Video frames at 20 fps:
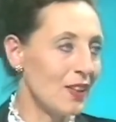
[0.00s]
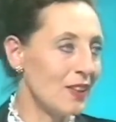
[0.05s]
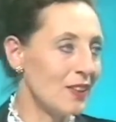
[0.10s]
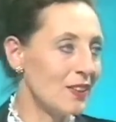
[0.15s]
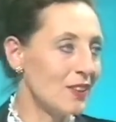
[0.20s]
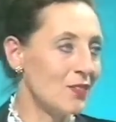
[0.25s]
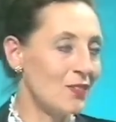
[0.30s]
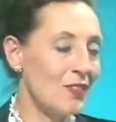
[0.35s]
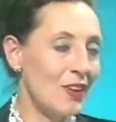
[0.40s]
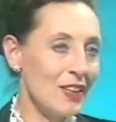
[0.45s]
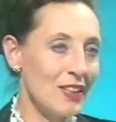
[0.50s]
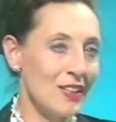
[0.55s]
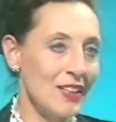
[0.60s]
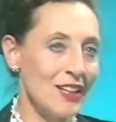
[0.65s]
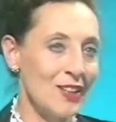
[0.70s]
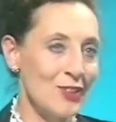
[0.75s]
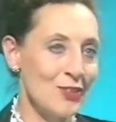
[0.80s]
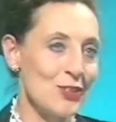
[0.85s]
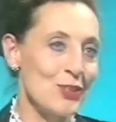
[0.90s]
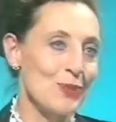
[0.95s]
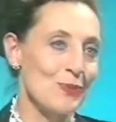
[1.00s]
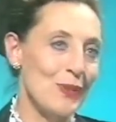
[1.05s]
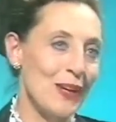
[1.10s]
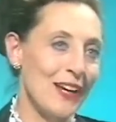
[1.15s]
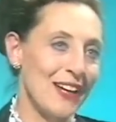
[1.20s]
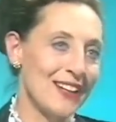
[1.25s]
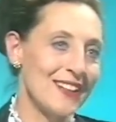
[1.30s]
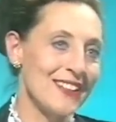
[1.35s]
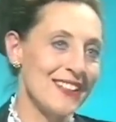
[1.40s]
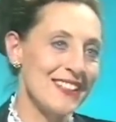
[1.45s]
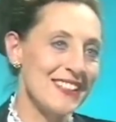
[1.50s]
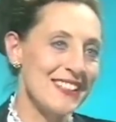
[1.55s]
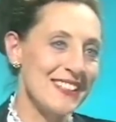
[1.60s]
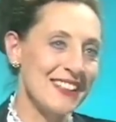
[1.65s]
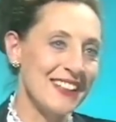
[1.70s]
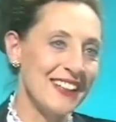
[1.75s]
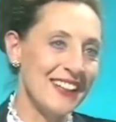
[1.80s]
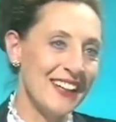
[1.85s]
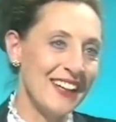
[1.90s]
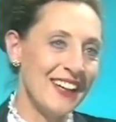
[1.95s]
It's mm -hmm. very dangerous
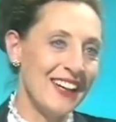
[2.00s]
practice.